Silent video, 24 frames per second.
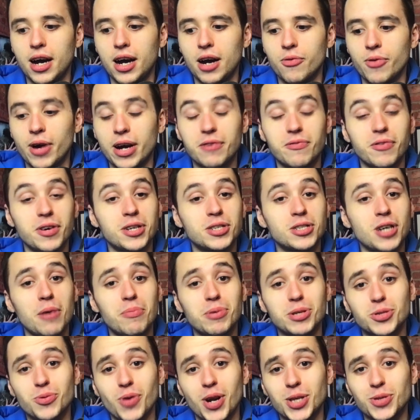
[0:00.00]
wreck things up
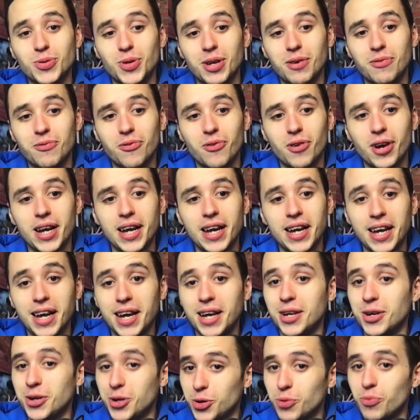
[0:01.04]
in 2023
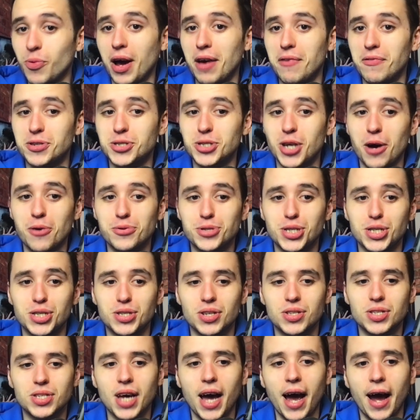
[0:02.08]
in a good way for Chelsea's
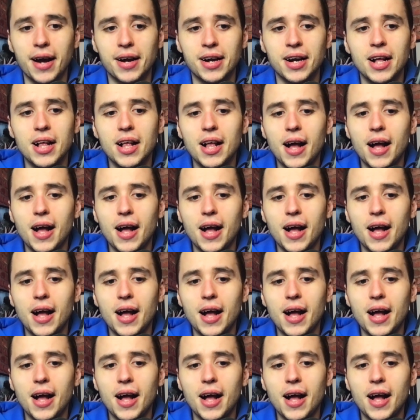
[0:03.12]
attack.